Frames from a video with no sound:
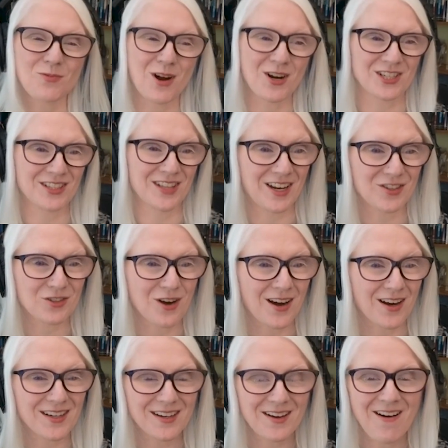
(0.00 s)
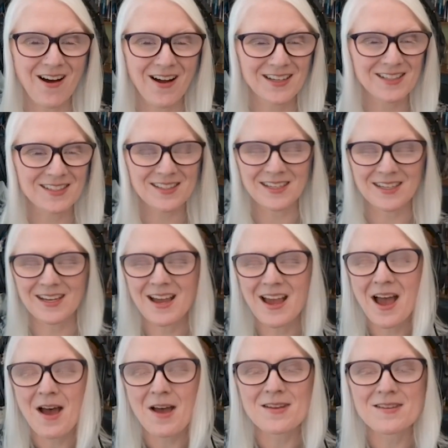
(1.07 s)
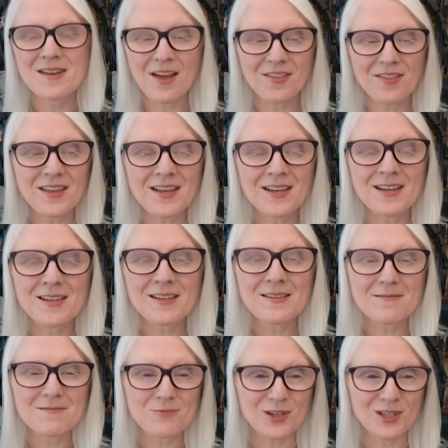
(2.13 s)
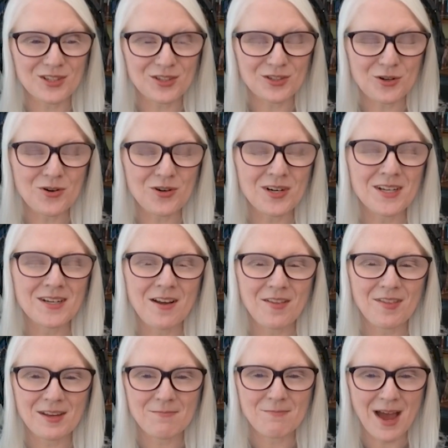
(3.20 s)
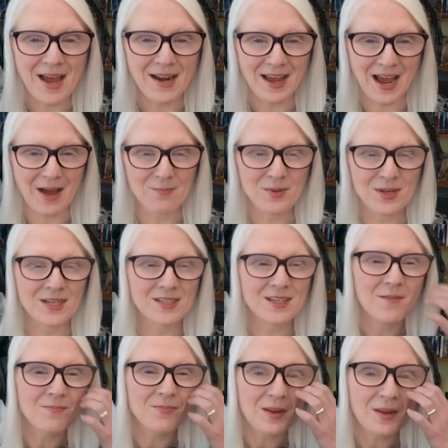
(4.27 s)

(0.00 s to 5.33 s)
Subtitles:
watching that truck. Honestly, nothing was stolen, nothing bad happened.